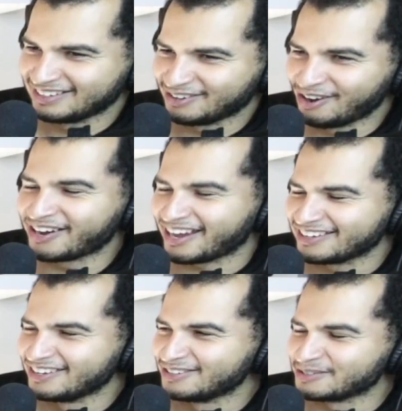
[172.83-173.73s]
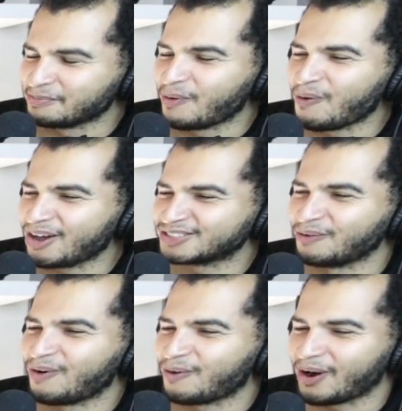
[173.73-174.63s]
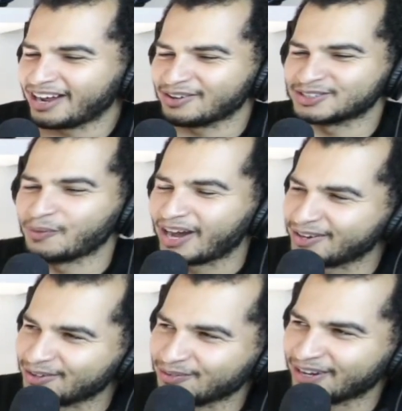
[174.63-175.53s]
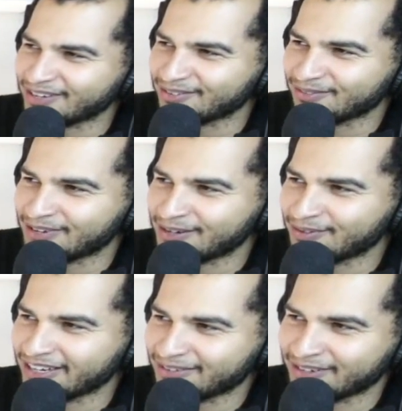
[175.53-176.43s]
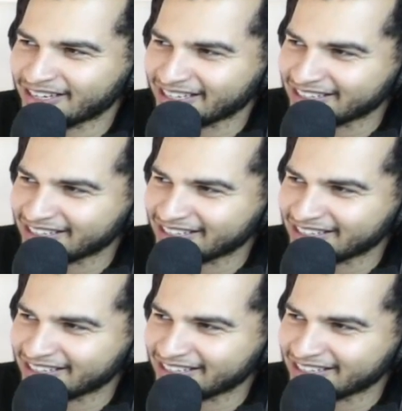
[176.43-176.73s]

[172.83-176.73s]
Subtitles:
Okay. So why do you like it?